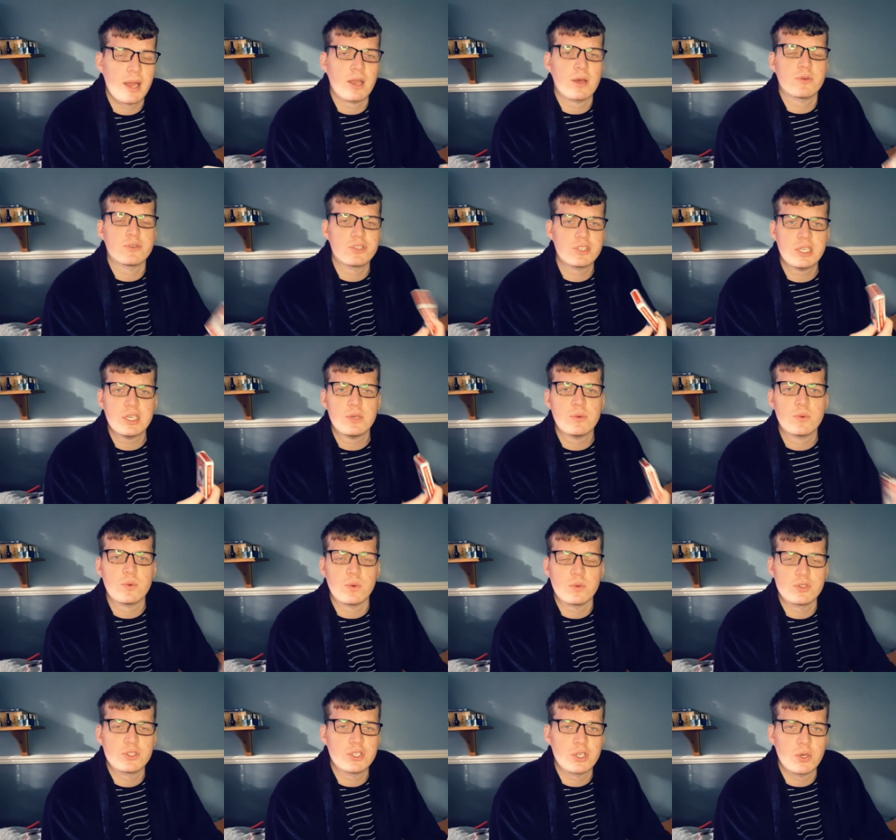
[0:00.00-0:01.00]
And I'll see you
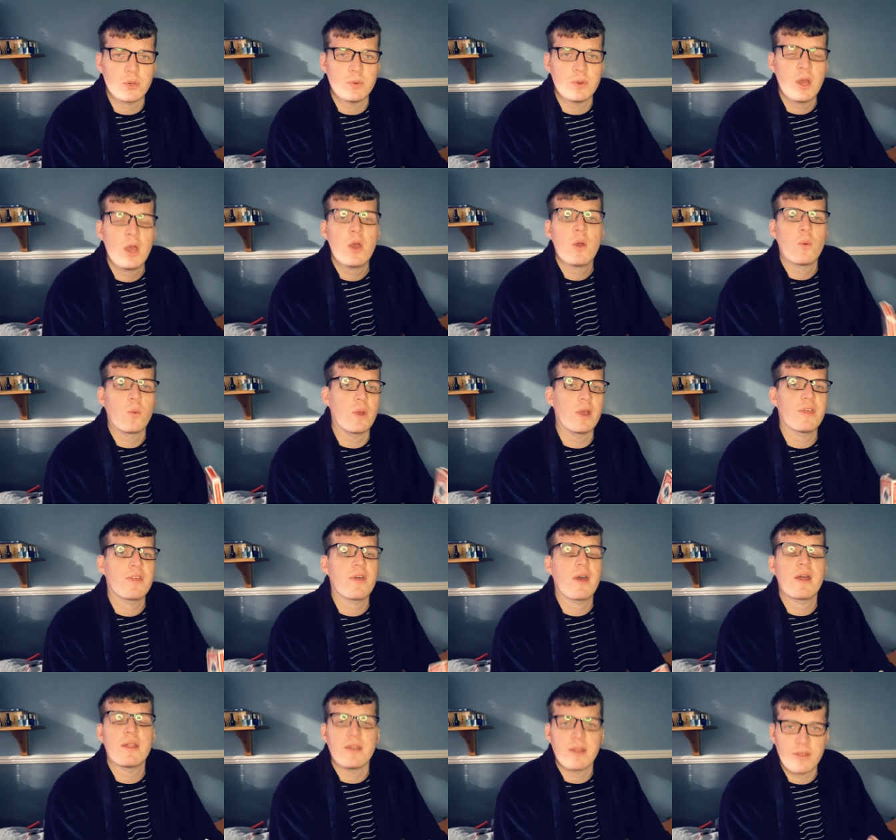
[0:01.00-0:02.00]
all soon with
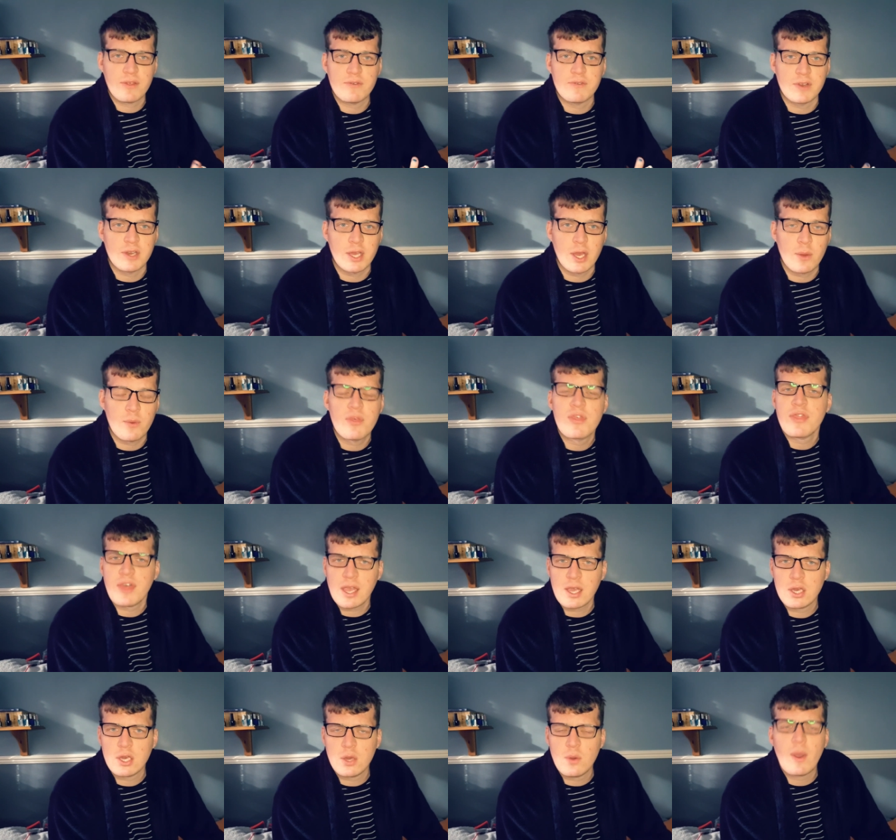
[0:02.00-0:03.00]
another video.
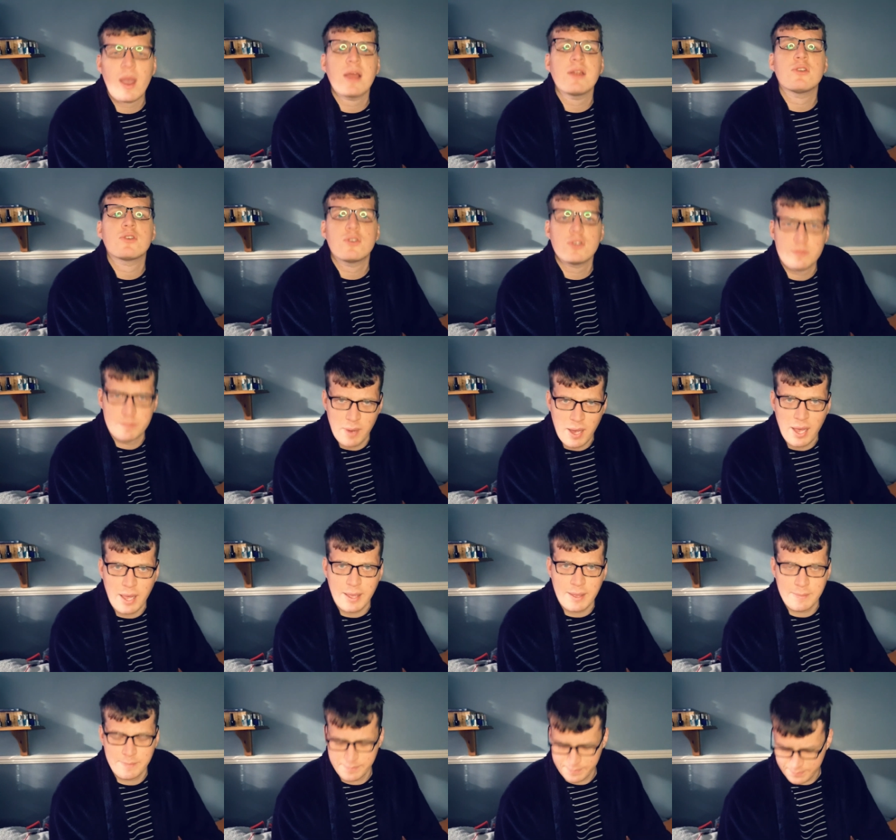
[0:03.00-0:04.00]
Thank you and goodbye.